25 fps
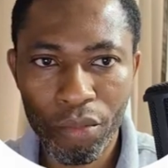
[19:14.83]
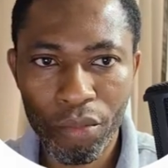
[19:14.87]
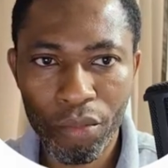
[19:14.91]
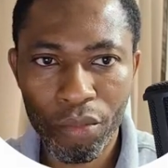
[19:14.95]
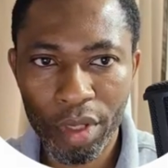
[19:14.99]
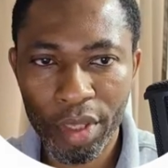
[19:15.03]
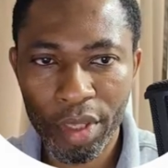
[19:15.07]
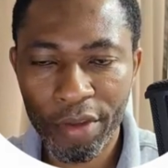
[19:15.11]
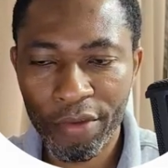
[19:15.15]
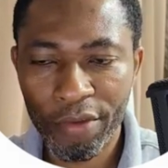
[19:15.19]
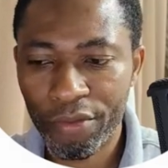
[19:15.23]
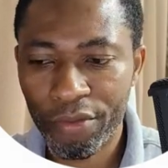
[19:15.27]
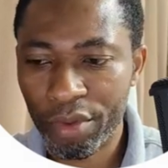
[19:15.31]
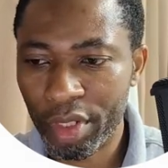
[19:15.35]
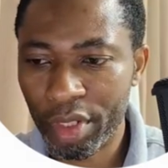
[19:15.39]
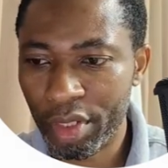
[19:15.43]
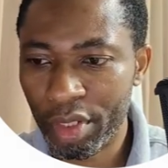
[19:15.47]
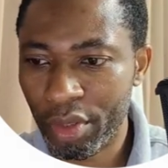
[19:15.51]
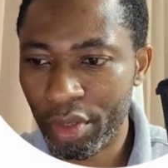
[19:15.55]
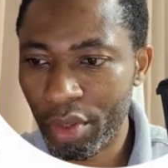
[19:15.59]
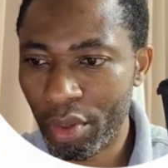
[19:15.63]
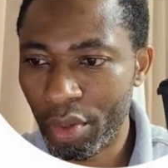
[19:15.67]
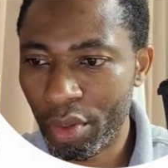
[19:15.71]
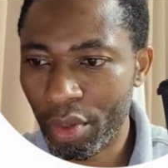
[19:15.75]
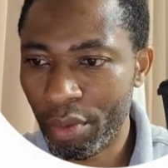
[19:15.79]
If we
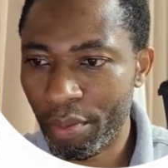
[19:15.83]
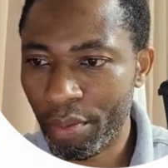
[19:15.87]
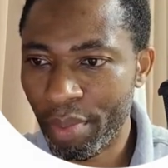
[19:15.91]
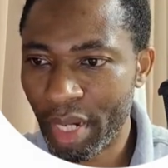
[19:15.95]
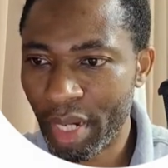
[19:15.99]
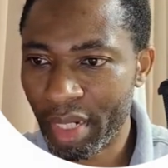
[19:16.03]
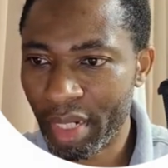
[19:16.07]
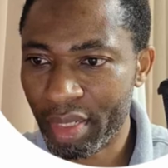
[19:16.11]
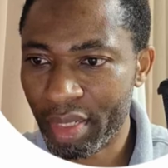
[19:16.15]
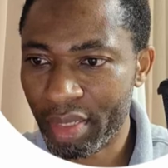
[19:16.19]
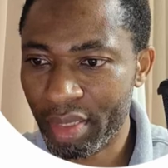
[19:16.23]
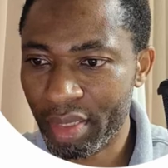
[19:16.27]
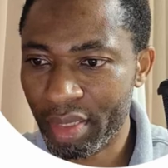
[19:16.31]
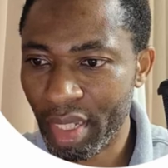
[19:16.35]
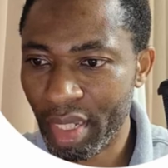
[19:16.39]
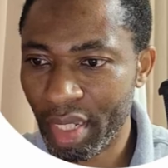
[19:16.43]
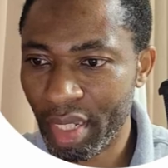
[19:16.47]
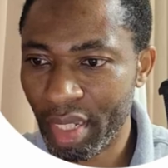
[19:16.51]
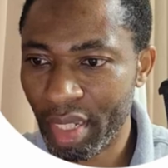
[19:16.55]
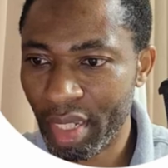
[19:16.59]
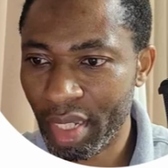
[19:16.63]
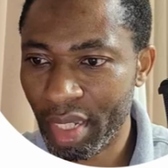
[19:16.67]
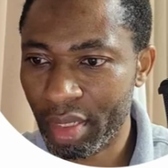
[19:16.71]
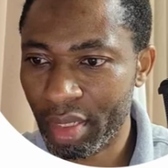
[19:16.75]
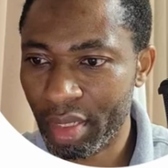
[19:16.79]
go back
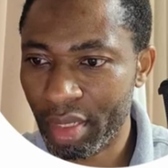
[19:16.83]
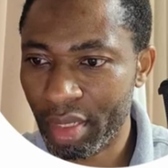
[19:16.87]
there,